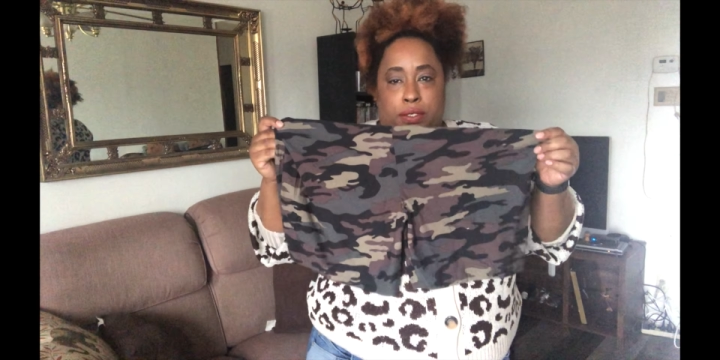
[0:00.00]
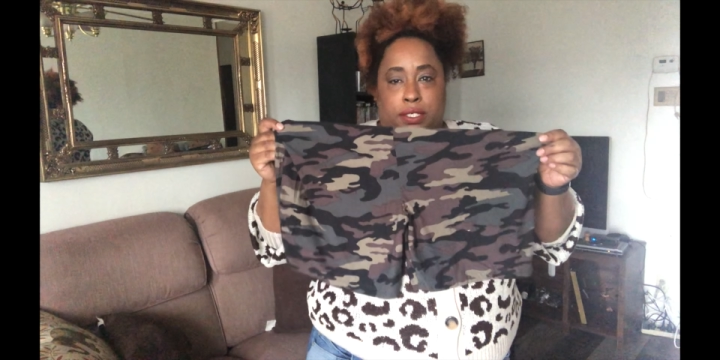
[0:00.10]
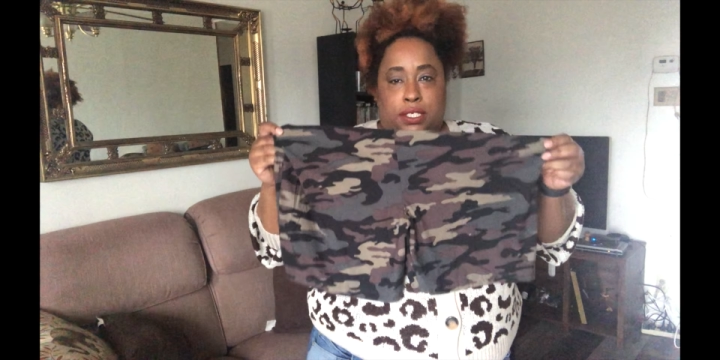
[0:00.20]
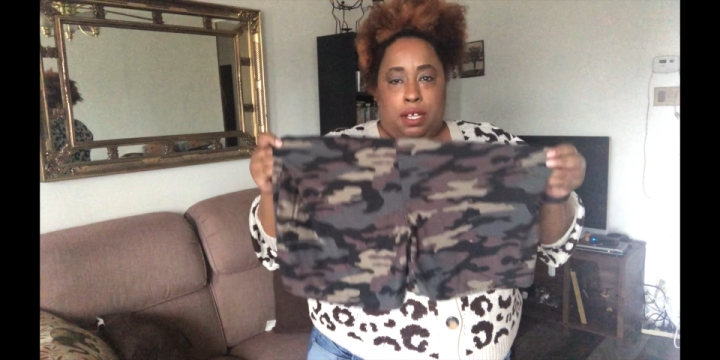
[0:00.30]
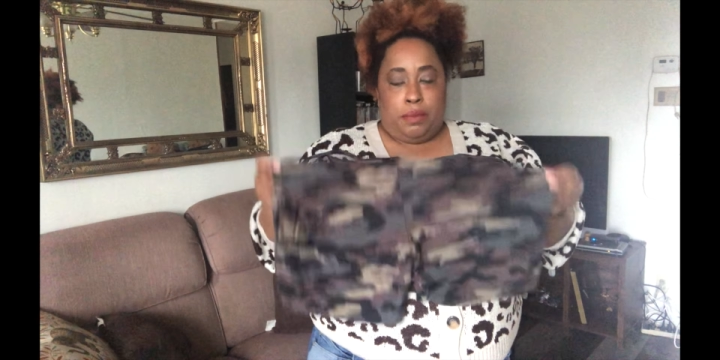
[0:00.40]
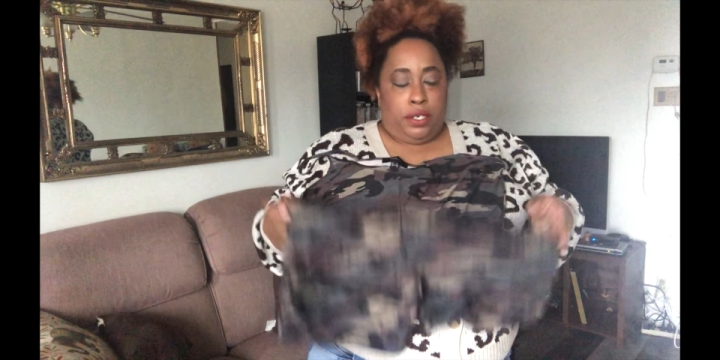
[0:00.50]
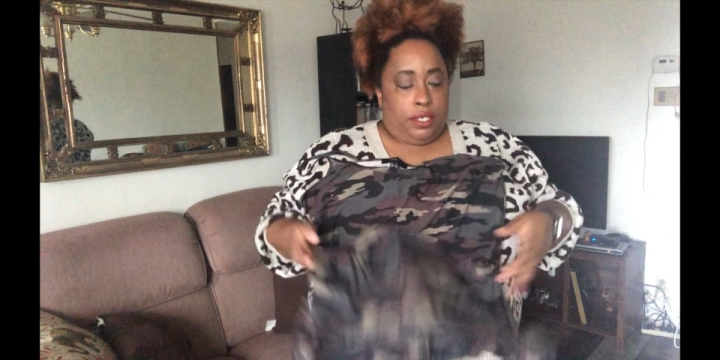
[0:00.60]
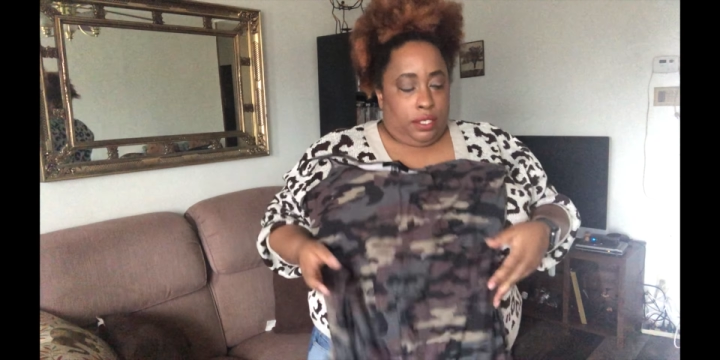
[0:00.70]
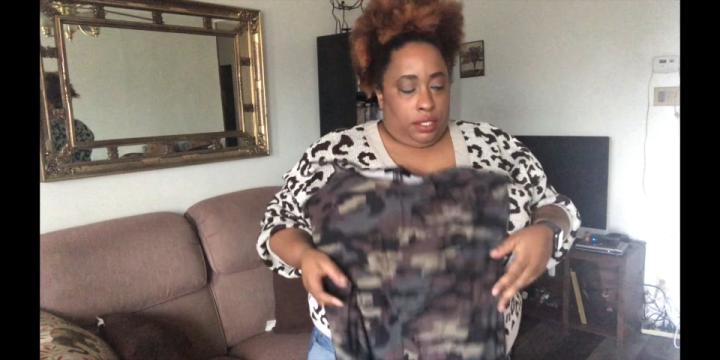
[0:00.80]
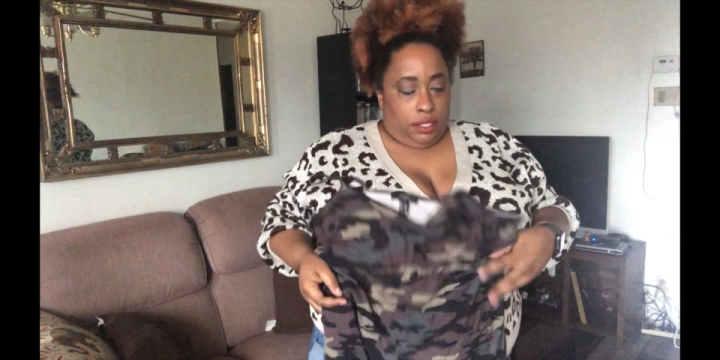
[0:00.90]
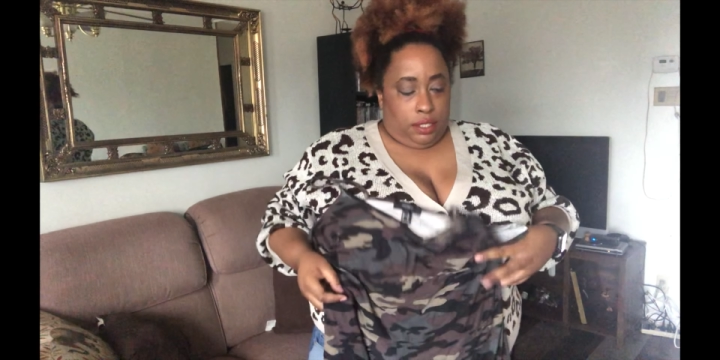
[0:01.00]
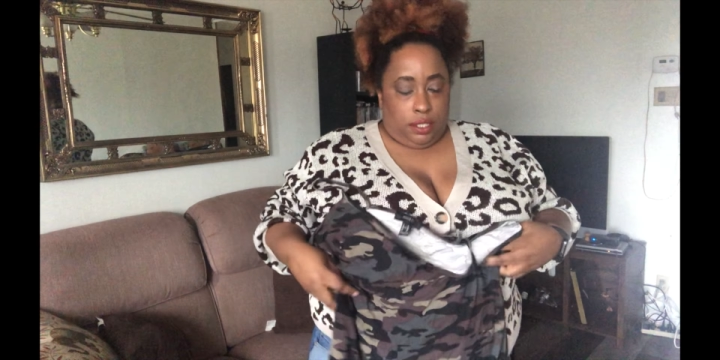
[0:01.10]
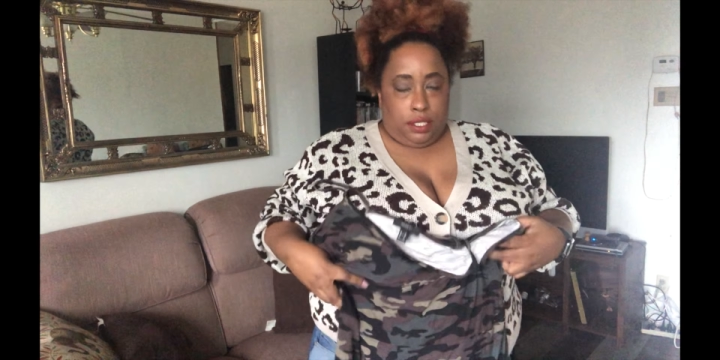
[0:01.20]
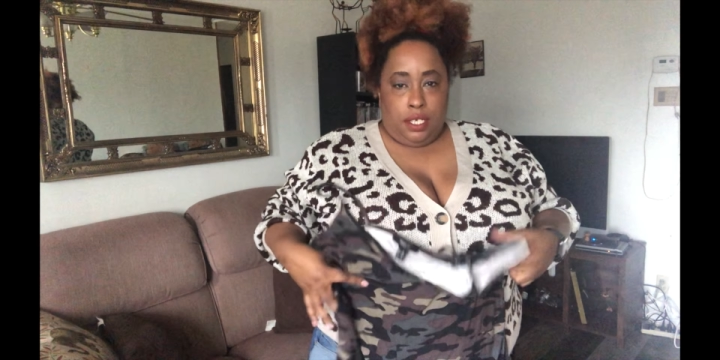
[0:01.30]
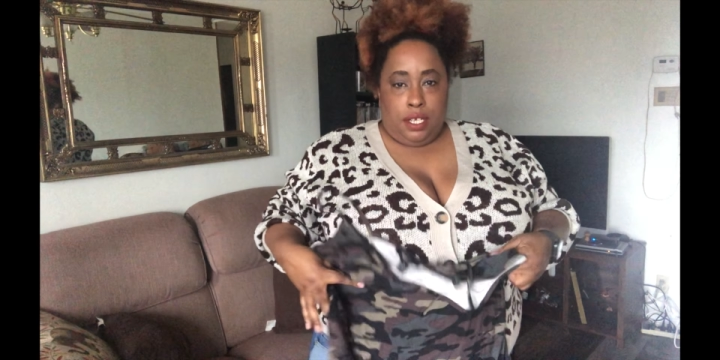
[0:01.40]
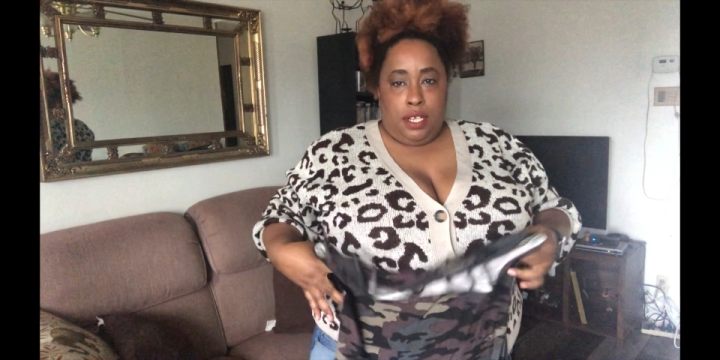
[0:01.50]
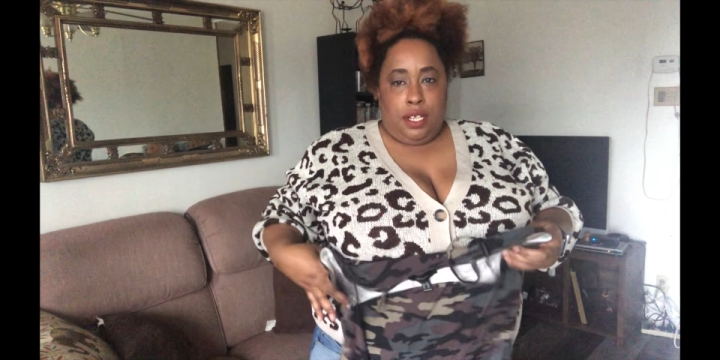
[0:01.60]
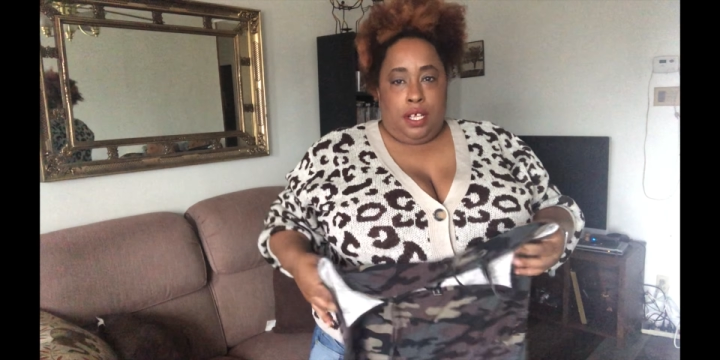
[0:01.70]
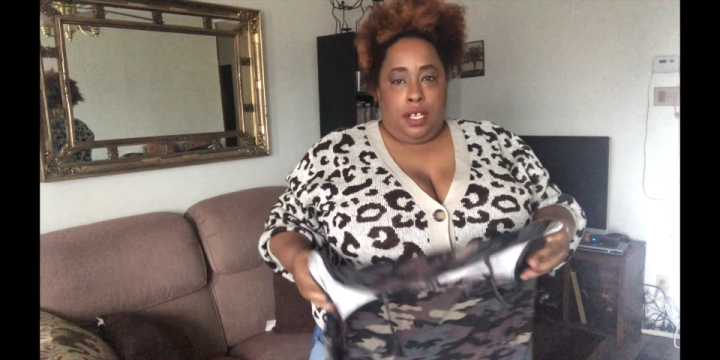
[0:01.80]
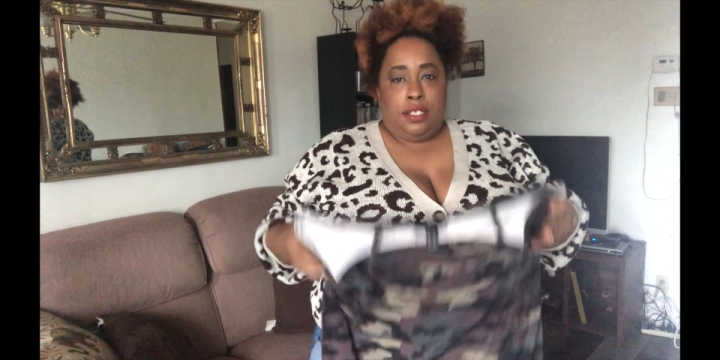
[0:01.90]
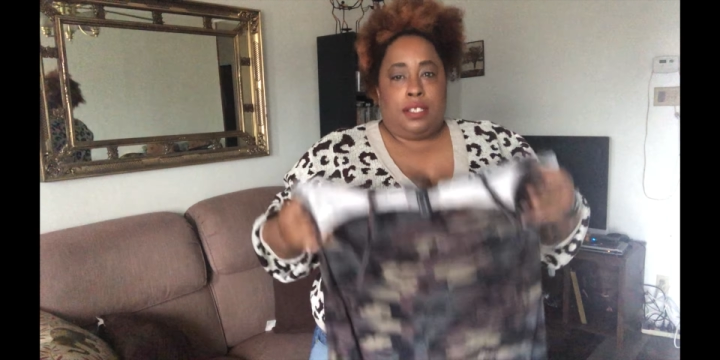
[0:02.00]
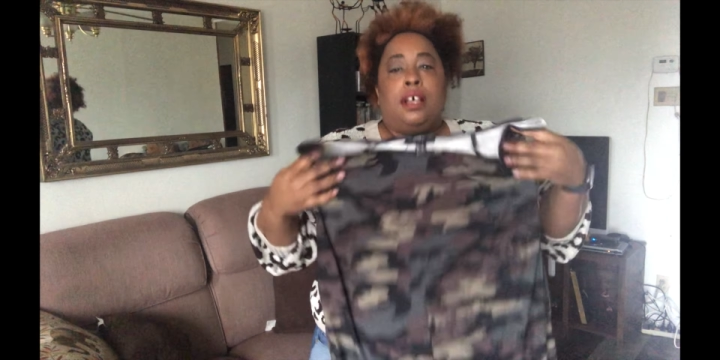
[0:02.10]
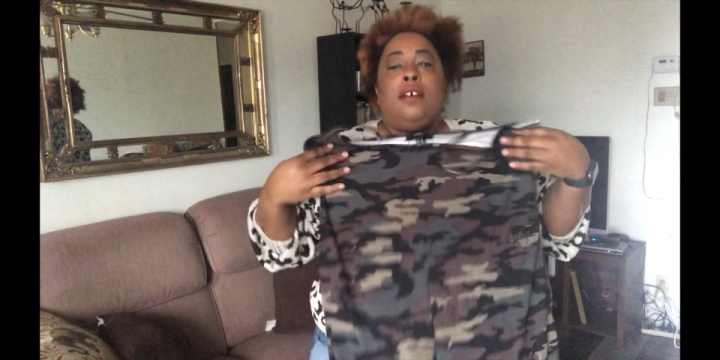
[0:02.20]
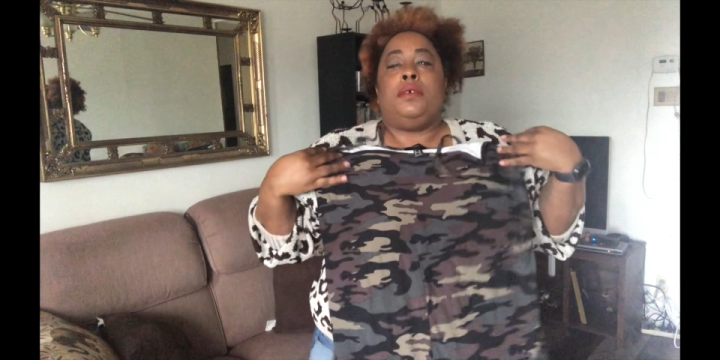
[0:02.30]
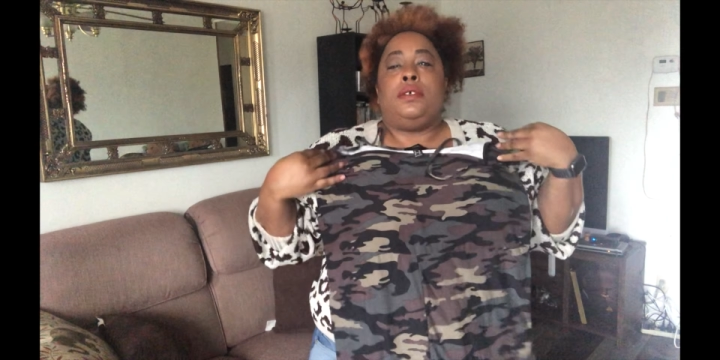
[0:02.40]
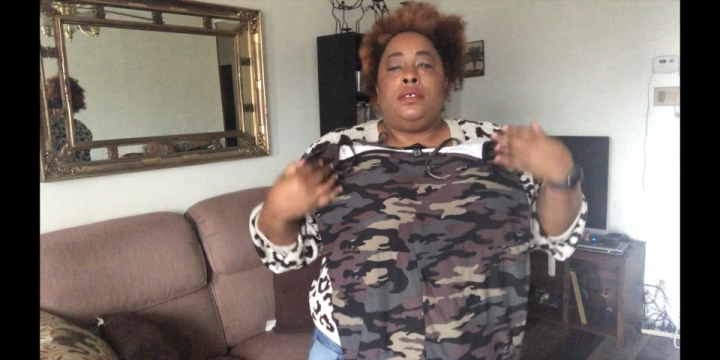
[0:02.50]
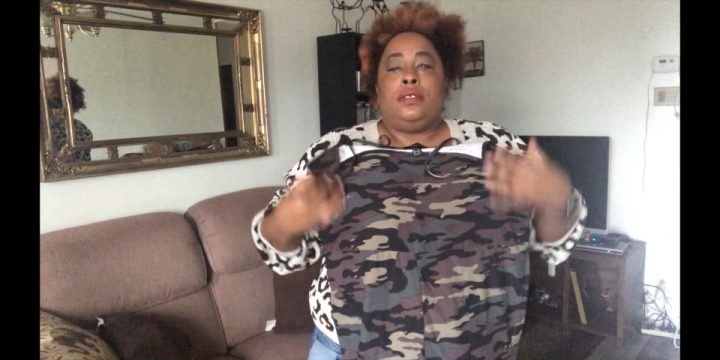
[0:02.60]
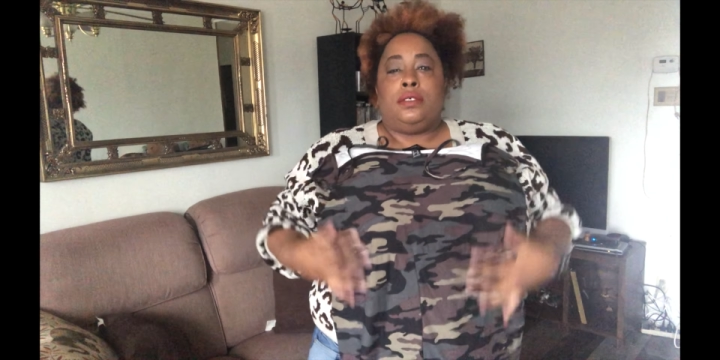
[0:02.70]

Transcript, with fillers: summer ensemble.